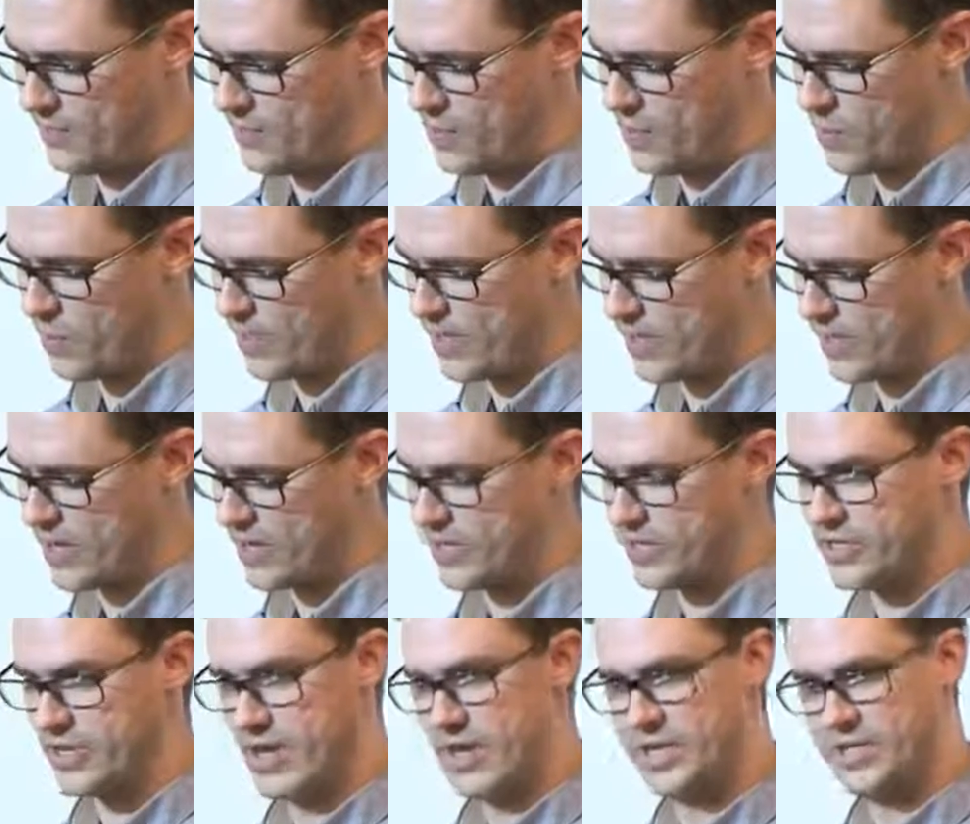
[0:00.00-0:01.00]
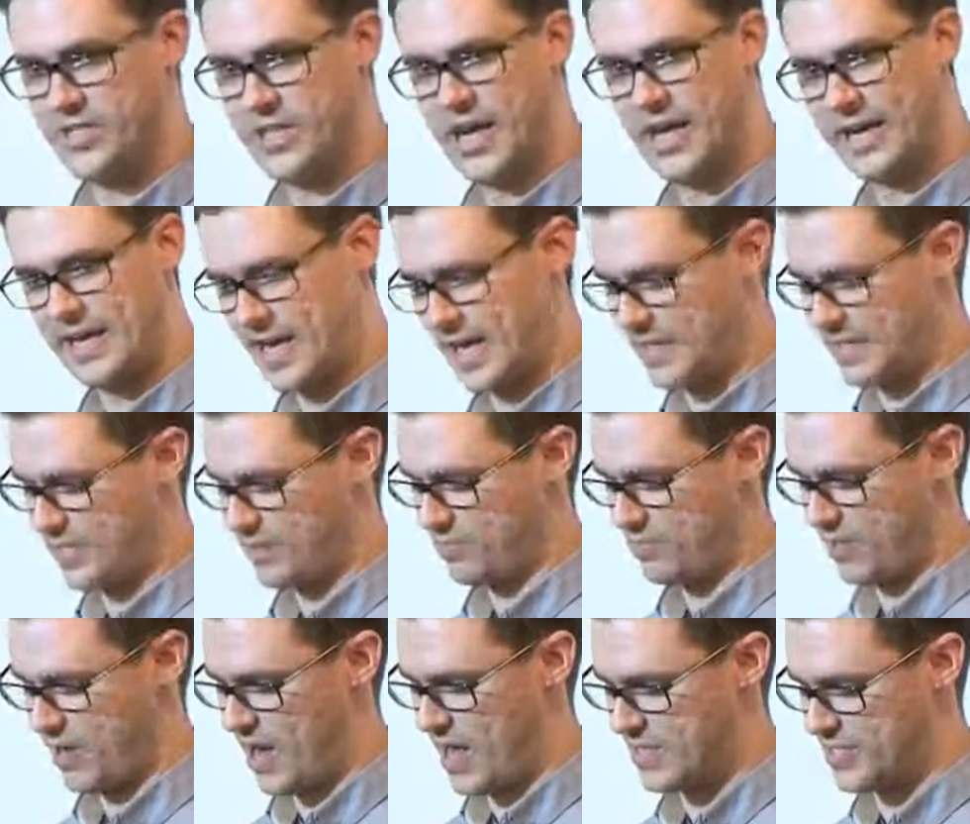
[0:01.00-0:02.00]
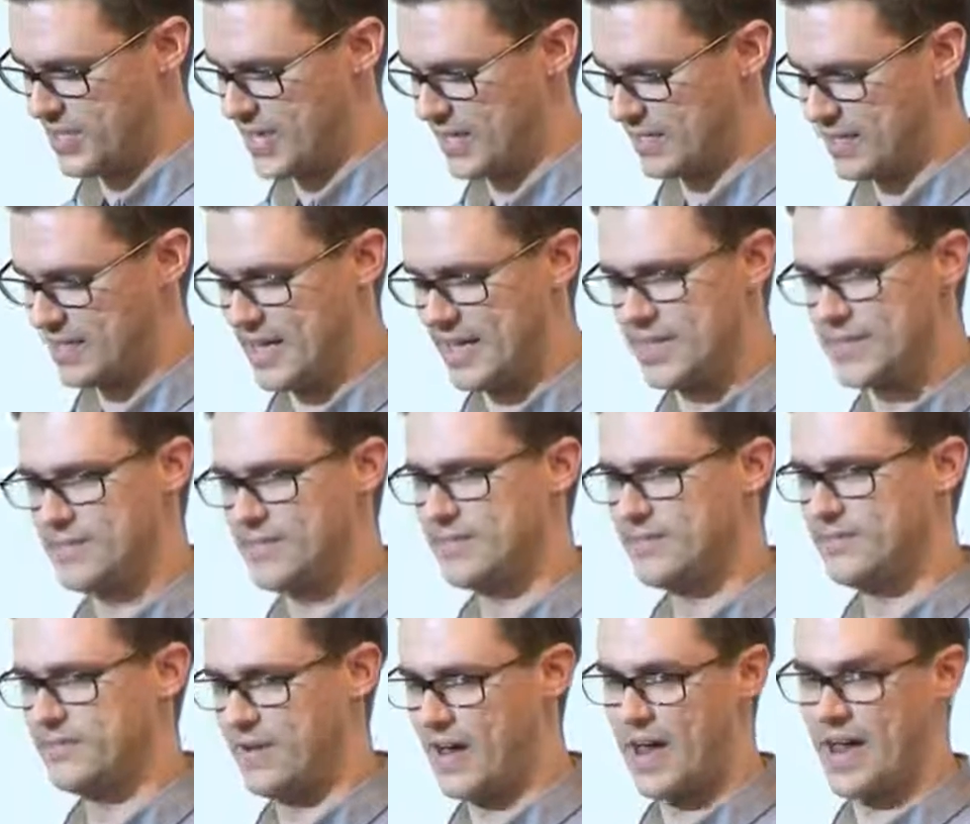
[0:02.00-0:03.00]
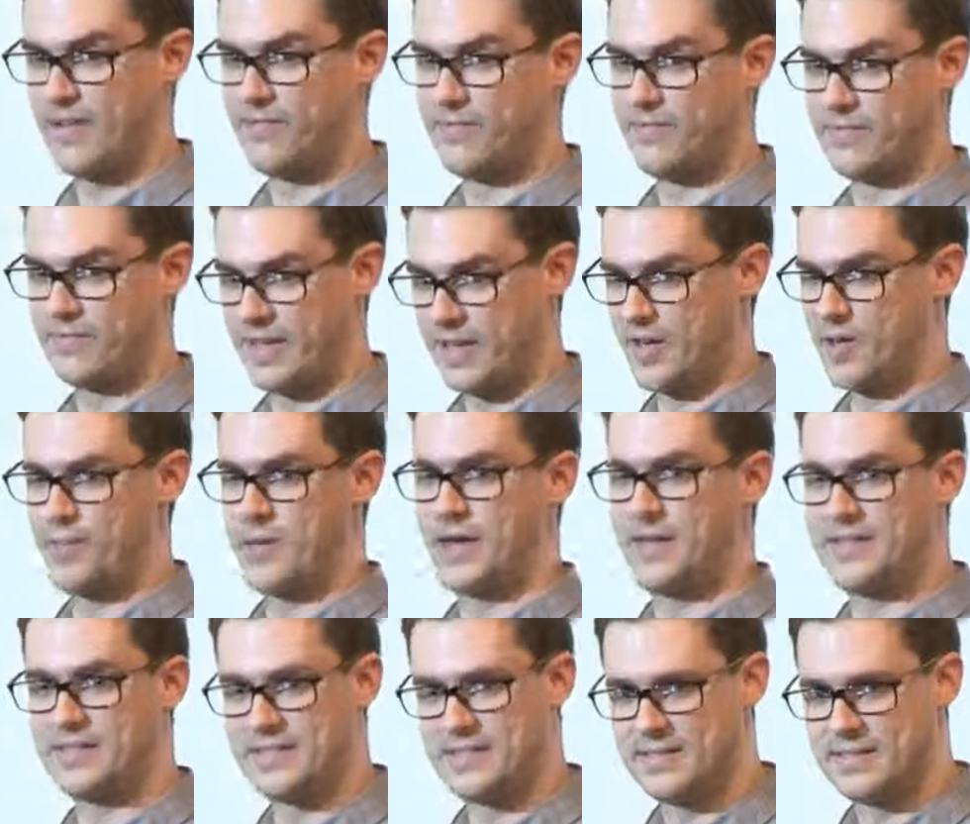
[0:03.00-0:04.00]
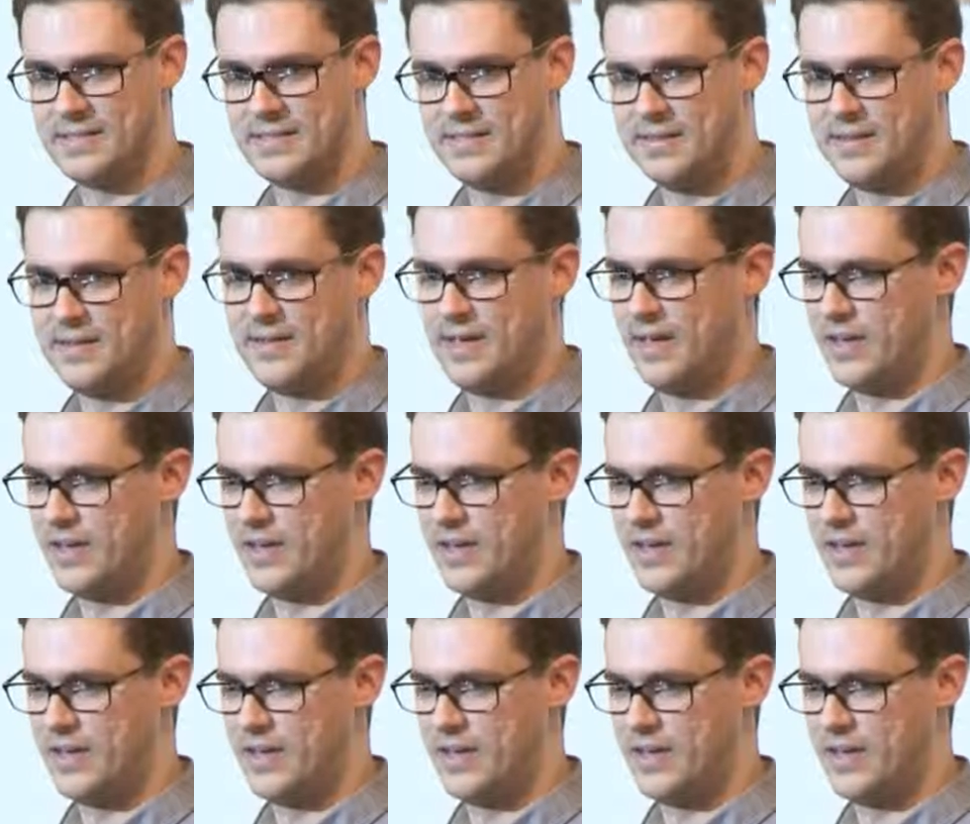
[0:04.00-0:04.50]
if you're working on a gigantic project that's 5 gigabytes,